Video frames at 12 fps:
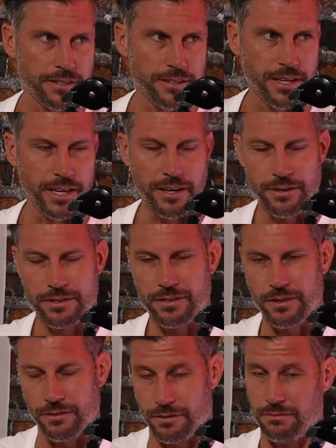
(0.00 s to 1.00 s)
And I
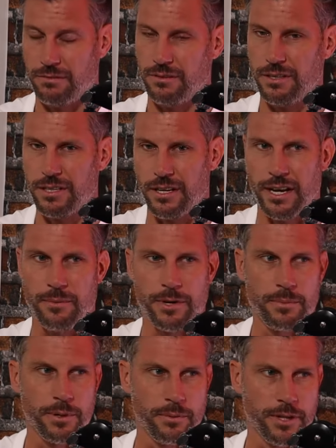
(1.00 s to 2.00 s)
sort of went, oh, I don't know how
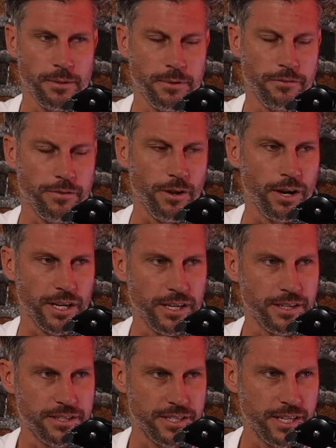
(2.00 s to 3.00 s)
many people that'd be flying
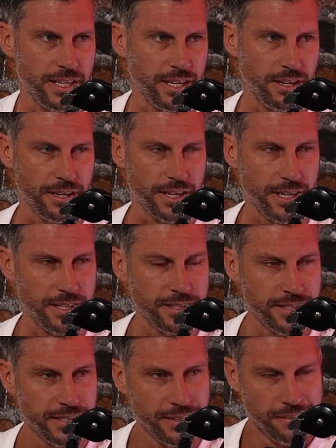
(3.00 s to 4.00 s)
into Sydney, I
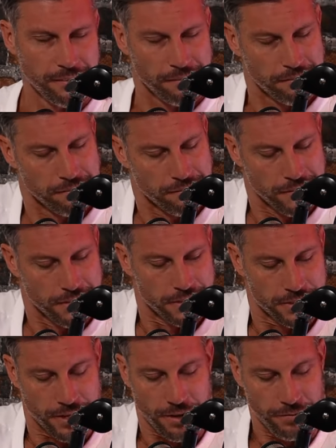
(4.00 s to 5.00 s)
guess. yeah, yeah.
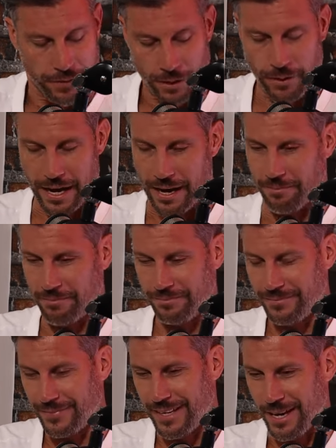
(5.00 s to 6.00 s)
So I flew up.
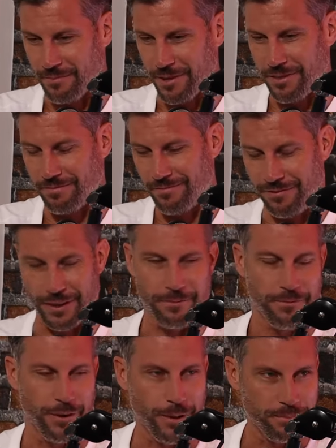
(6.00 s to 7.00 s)
Had my
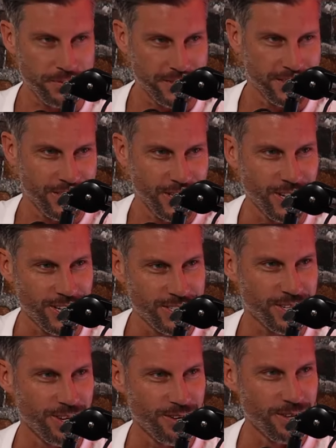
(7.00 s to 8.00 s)
flip-flops, as you guys
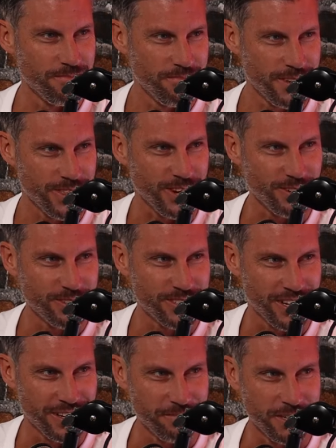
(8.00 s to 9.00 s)
call them, my thongs
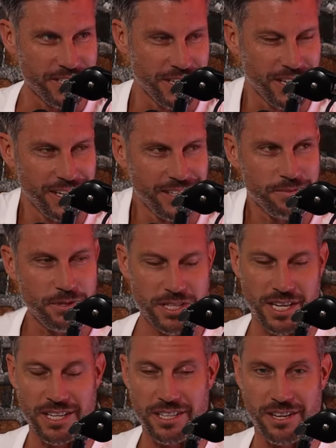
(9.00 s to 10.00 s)
on, my jeans, my
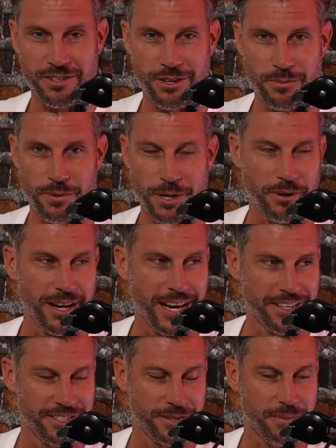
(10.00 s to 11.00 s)
T-shirt. I was all pretty
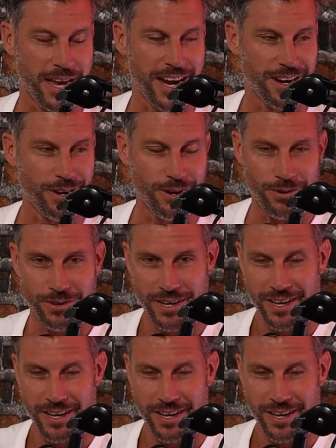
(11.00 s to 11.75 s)
relaxed about it all.